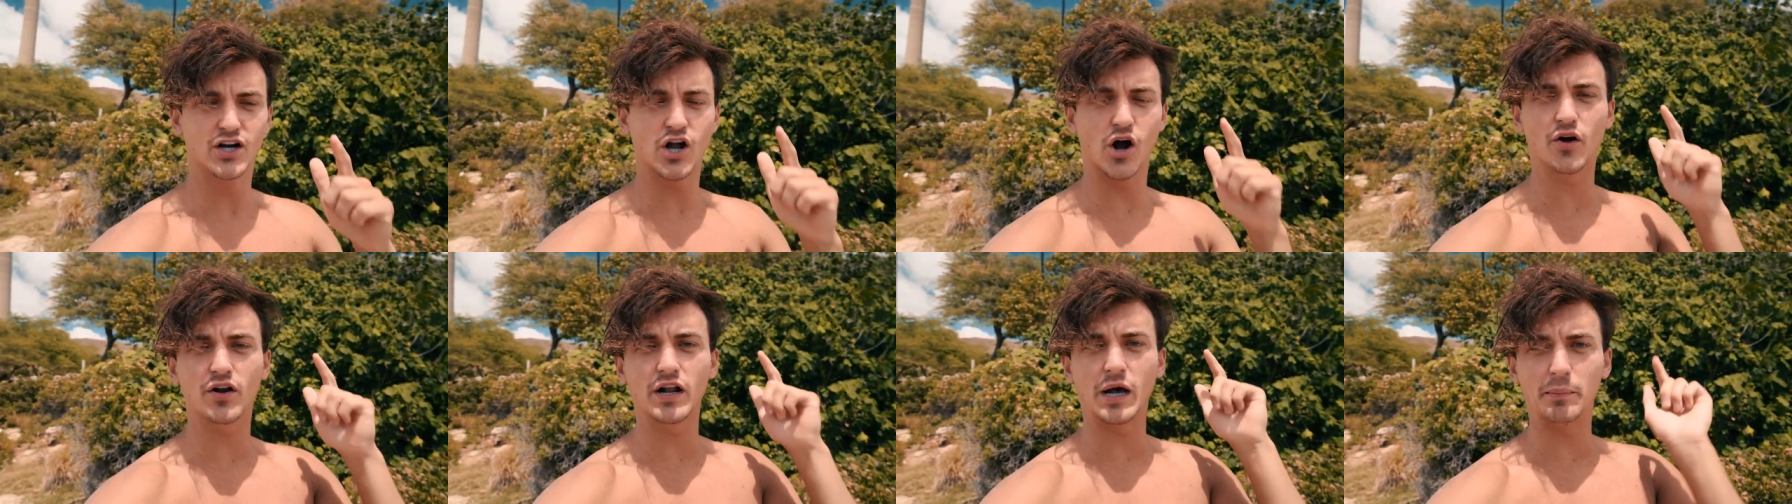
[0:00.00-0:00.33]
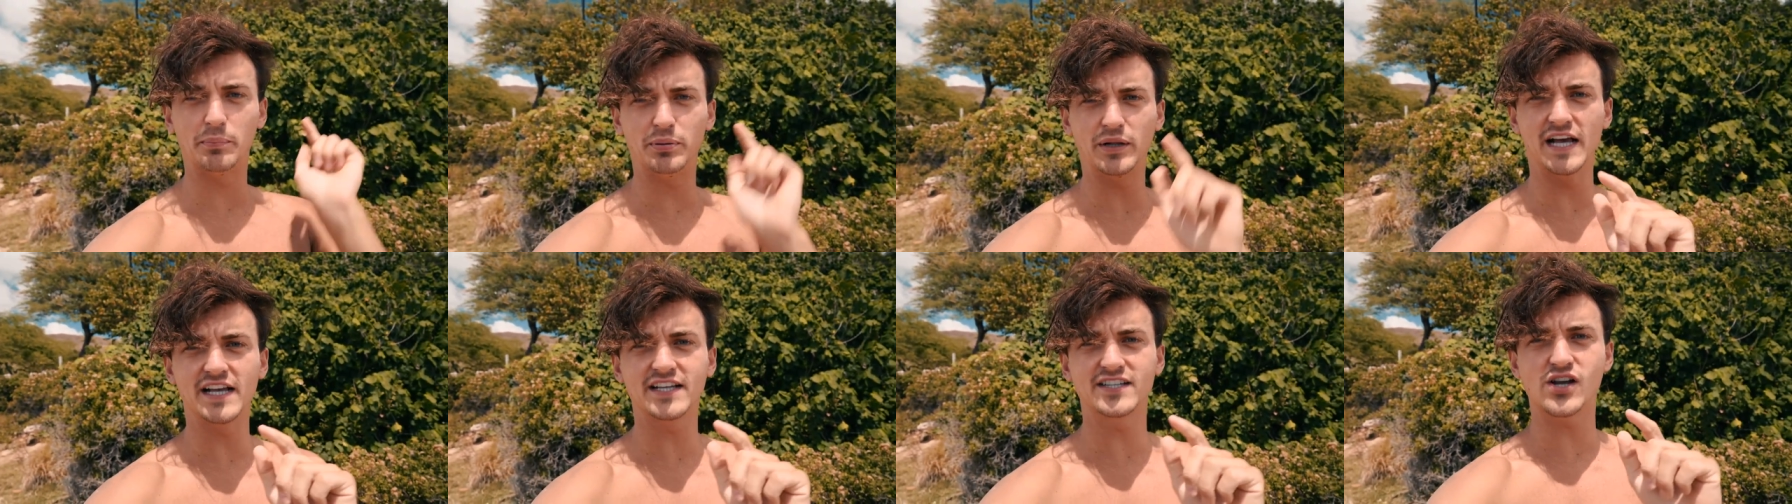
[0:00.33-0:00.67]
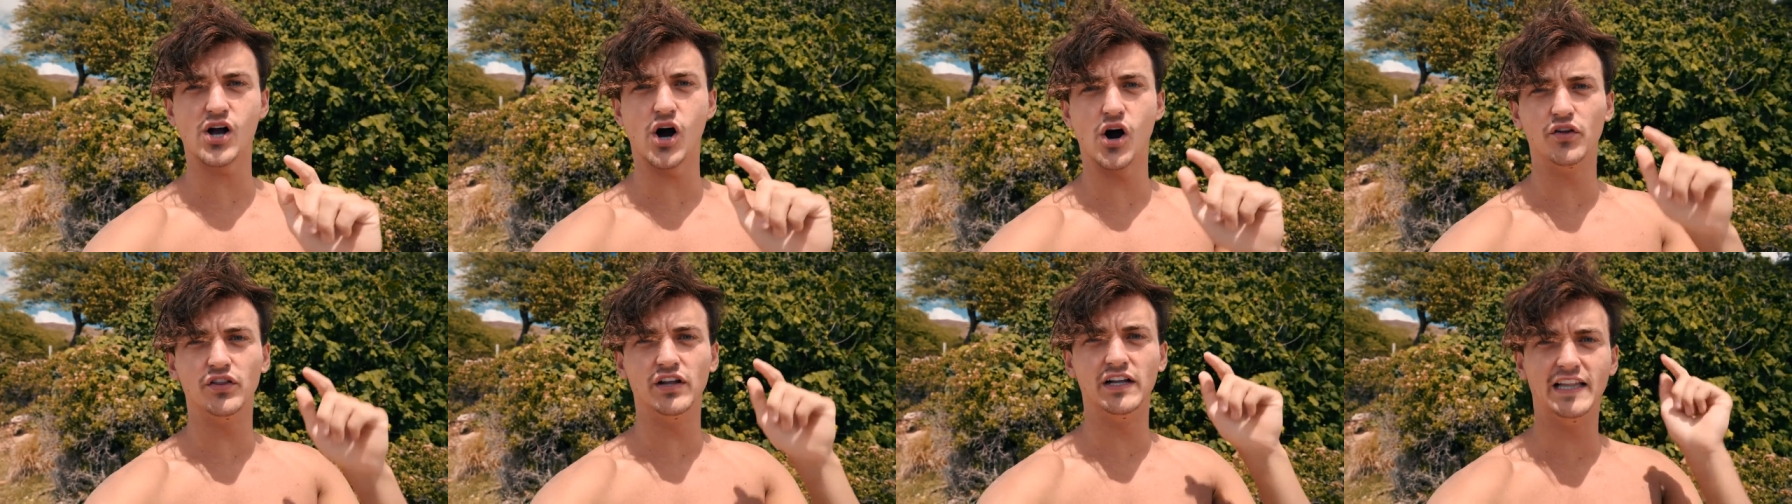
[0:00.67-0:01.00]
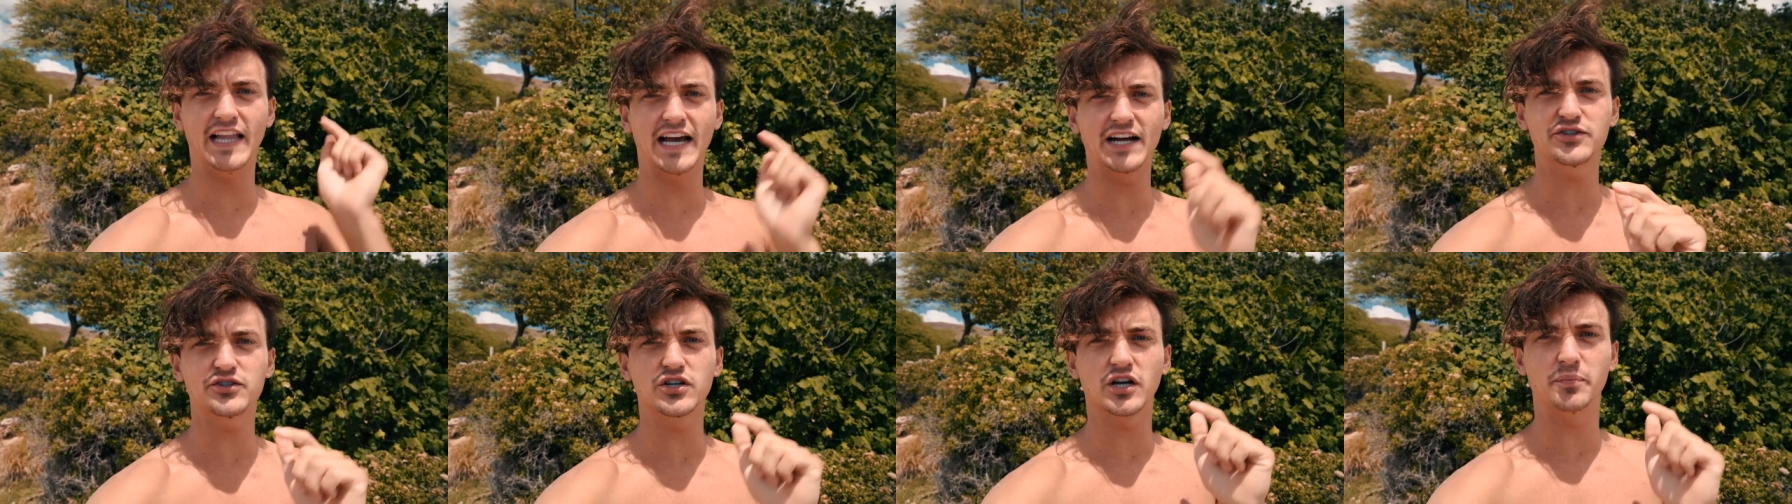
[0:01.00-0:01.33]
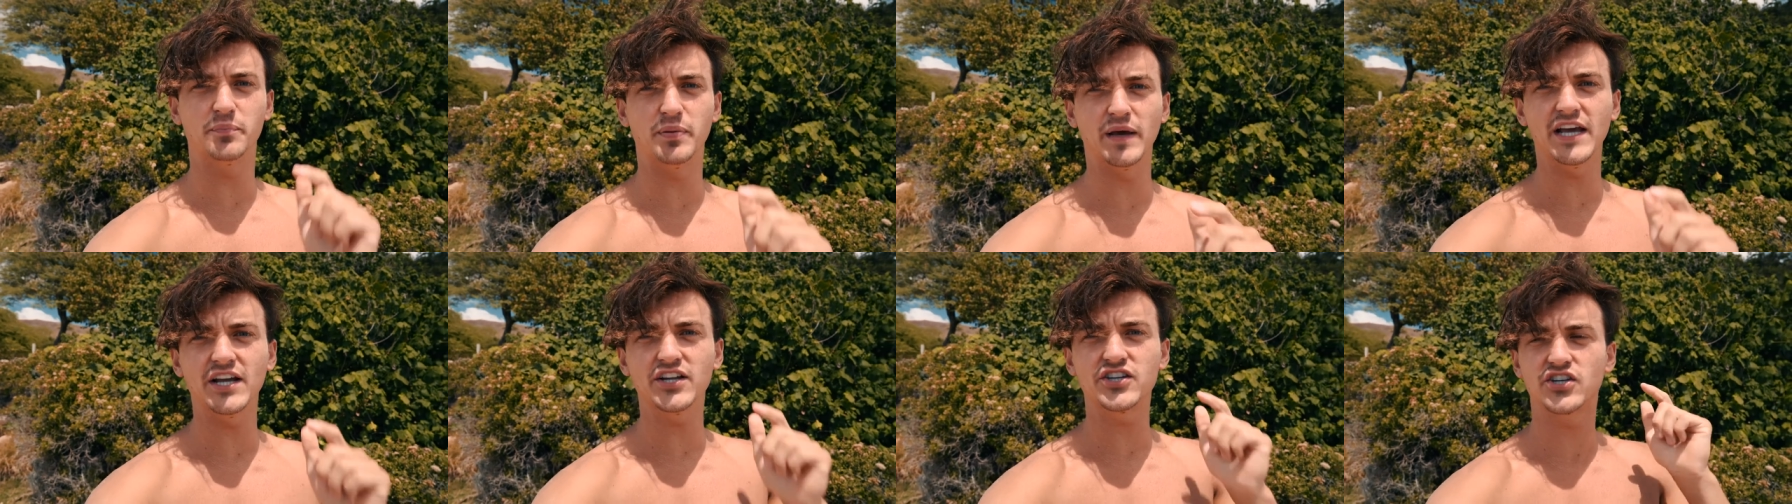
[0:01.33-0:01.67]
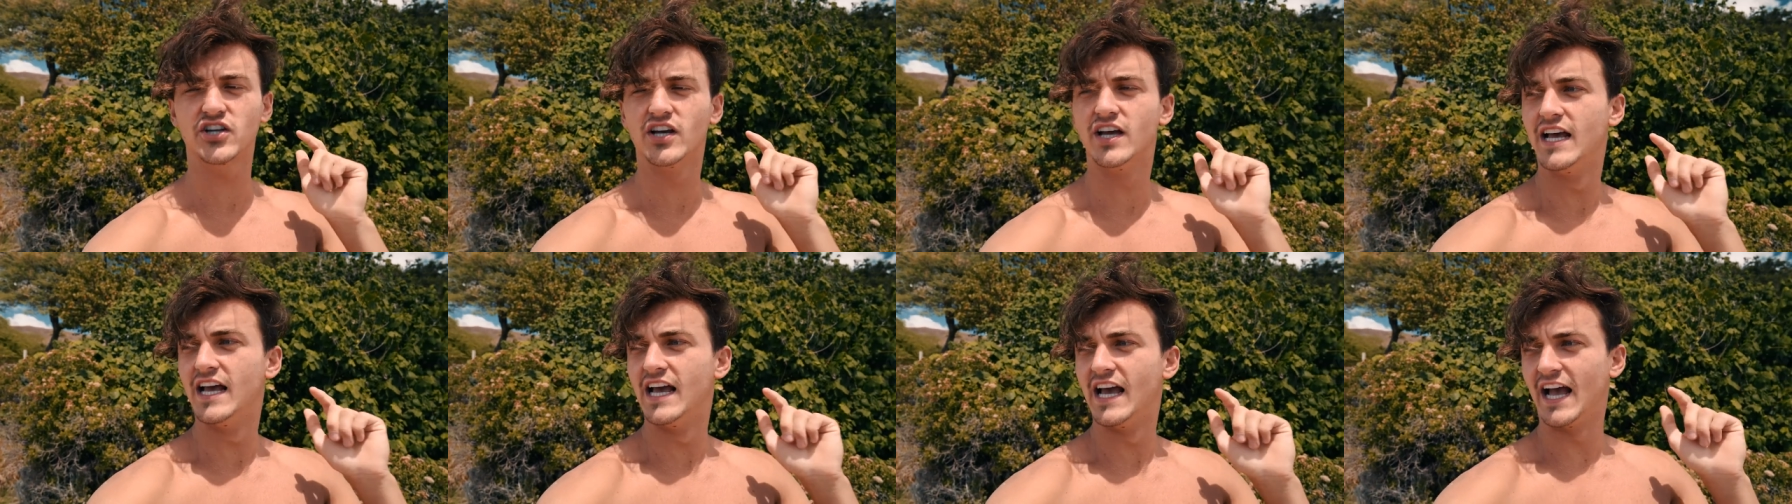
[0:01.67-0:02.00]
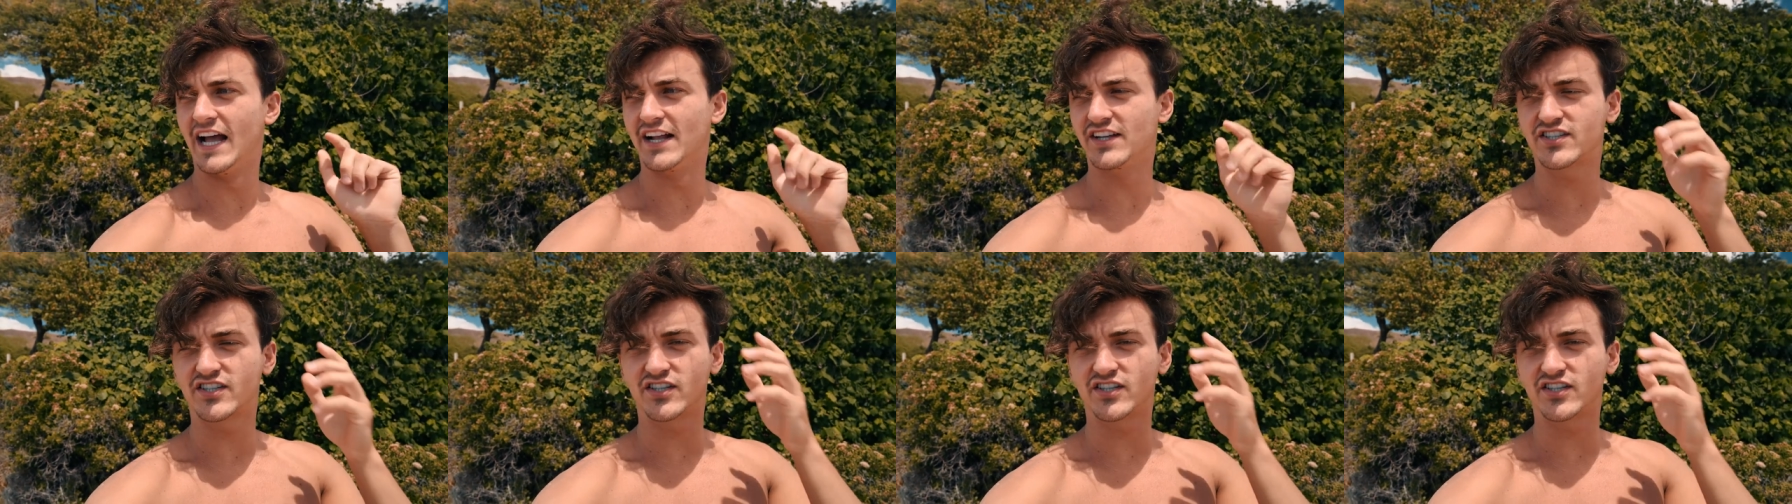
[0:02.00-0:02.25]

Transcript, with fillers: go to a place called Electric Beach and